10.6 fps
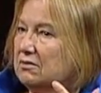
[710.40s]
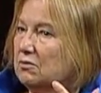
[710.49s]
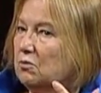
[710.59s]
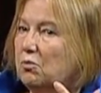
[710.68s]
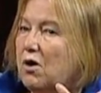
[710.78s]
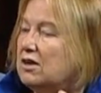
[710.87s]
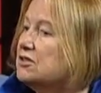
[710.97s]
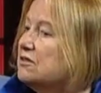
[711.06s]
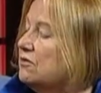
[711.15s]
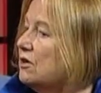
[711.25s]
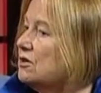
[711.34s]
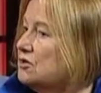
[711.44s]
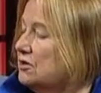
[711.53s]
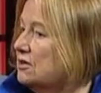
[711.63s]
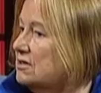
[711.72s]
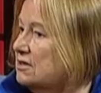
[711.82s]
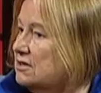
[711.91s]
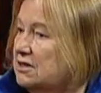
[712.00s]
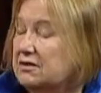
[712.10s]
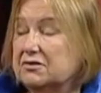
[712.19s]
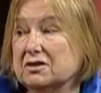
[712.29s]
watching for our journalistic
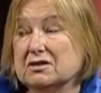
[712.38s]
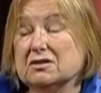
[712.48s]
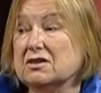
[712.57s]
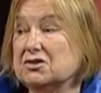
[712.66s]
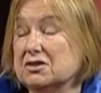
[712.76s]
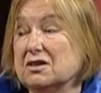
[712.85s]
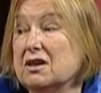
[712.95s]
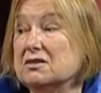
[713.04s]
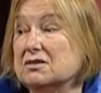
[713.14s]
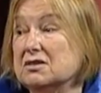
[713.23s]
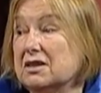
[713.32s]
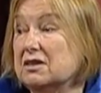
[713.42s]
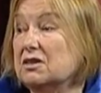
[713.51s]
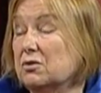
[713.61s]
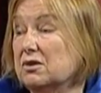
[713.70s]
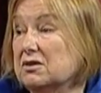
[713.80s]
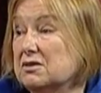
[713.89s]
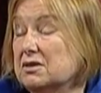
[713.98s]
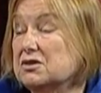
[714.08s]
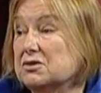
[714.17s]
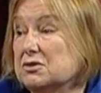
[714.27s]
safety, and it's not just us, it's any
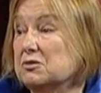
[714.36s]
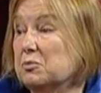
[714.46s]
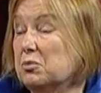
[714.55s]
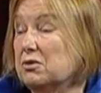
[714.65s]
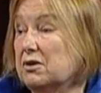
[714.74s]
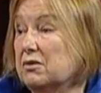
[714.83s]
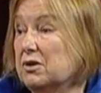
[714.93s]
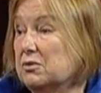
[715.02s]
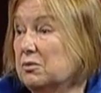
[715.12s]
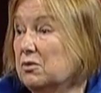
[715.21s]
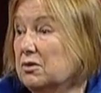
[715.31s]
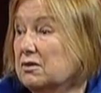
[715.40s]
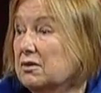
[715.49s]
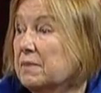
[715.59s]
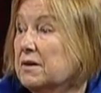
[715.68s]
organizations that are reporting around the world.